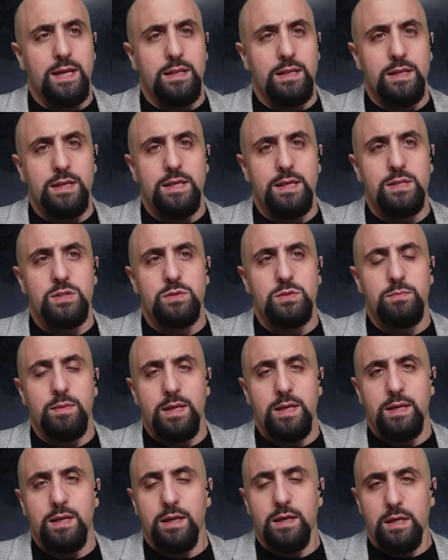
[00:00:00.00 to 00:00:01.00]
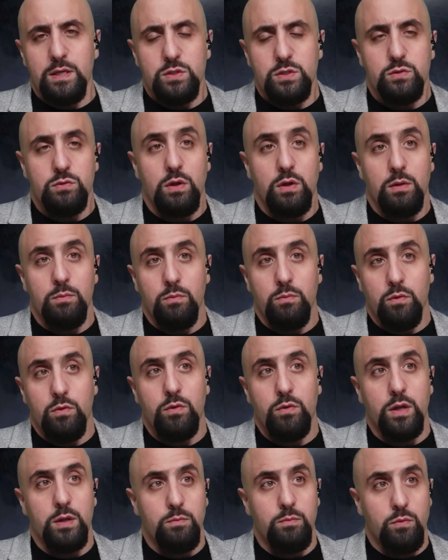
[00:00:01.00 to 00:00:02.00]
and he is making Israel
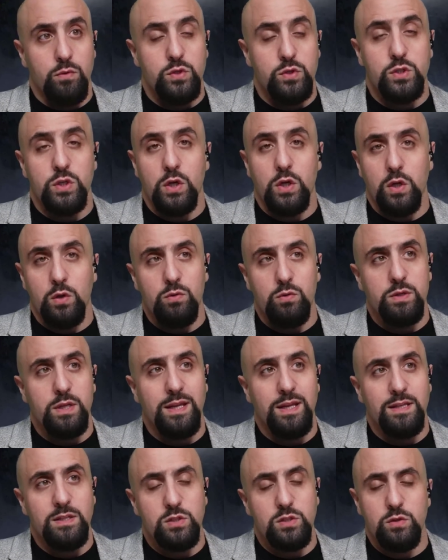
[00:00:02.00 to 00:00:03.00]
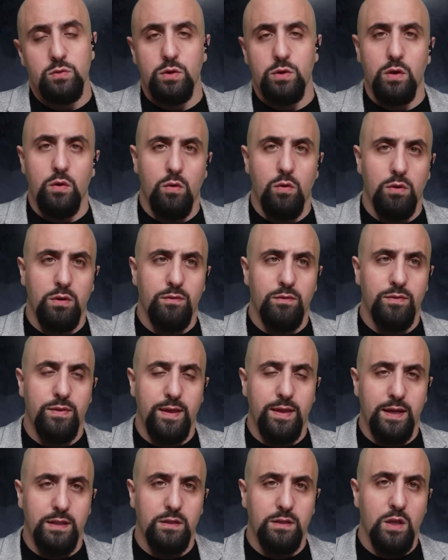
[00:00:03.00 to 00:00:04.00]
more and more secluded, and he's doing all of
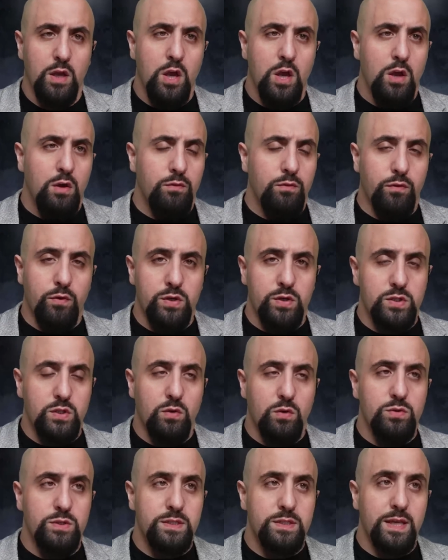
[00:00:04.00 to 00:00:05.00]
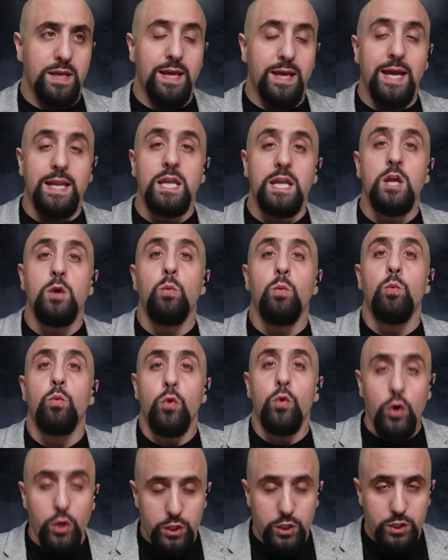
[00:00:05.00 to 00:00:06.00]
that for his own sake. And he
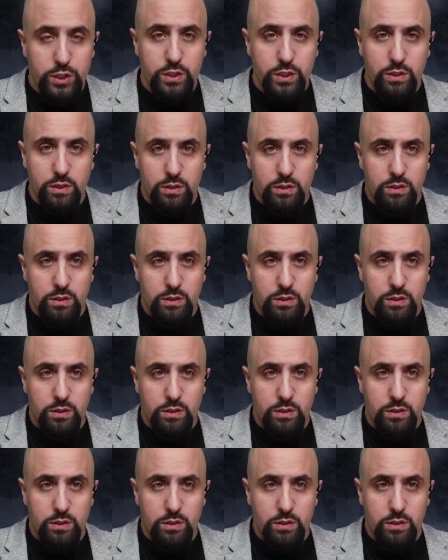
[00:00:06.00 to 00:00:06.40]
would,